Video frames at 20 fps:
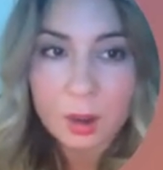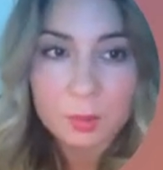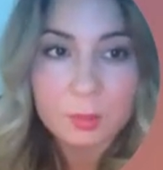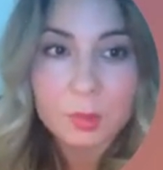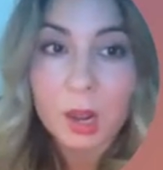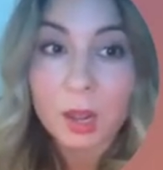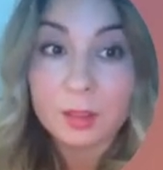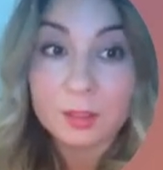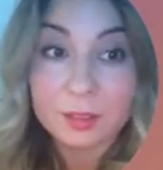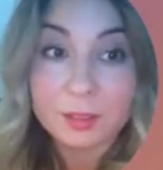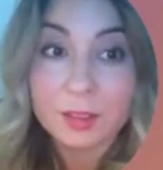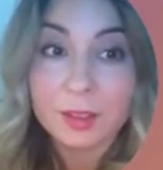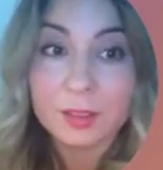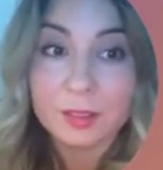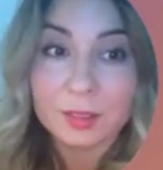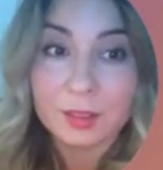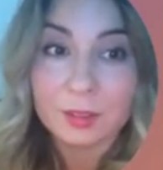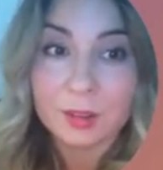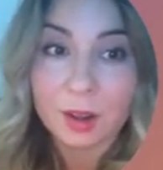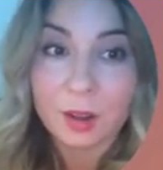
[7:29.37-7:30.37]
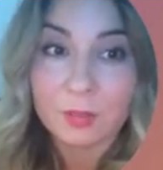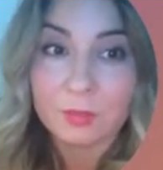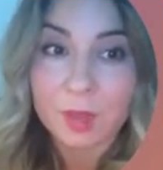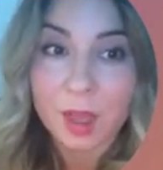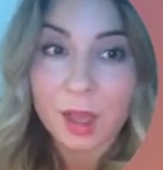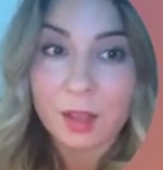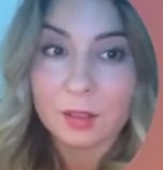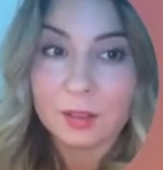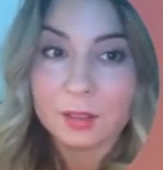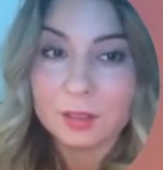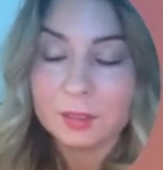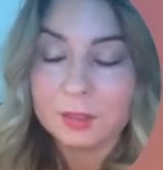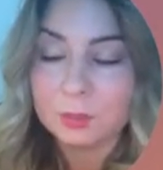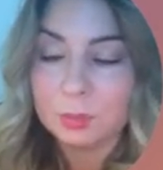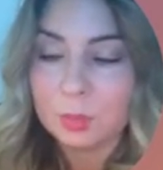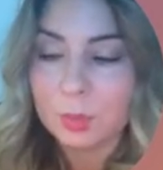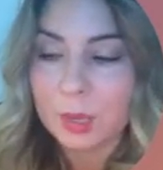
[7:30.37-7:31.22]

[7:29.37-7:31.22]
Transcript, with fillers: I'm not saying they're not valid,